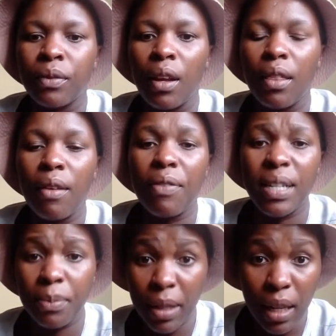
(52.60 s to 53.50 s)
the first
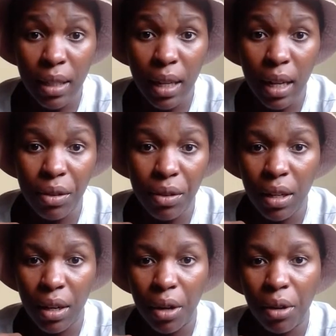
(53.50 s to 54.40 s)
place I'll really
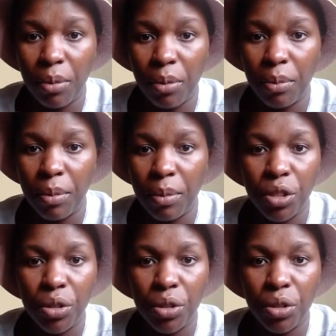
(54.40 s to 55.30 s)
recommend you to get
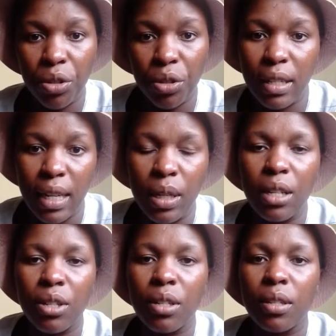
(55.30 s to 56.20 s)
started on,
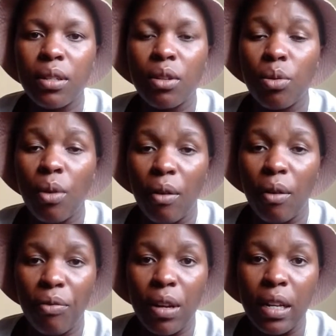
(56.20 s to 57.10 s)
it's through
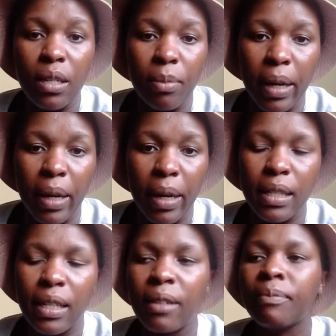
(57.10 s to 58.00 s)
affiliate marketing.
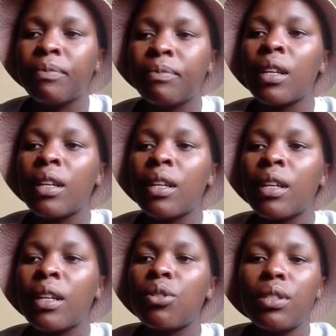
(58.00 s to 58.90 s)
So
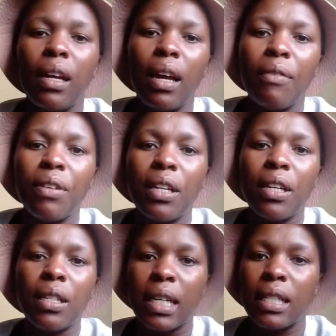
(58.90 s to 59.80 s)
simply, affiliate
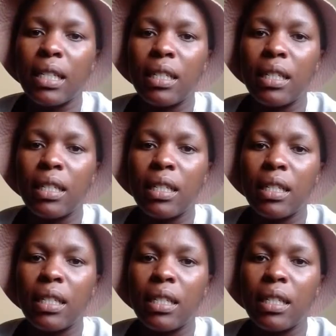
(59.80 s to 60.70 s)
marketing is simply you
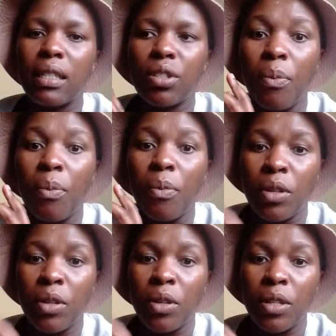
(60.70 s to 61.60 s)
just promoting a
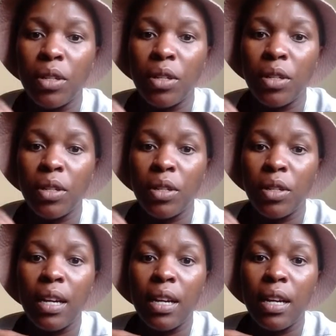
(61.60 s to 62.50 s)
product. So
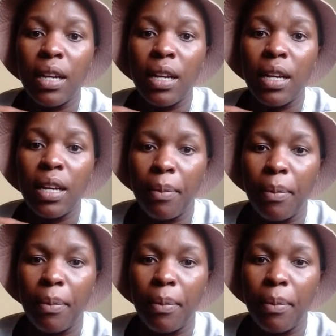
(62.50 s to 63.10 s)
let's say you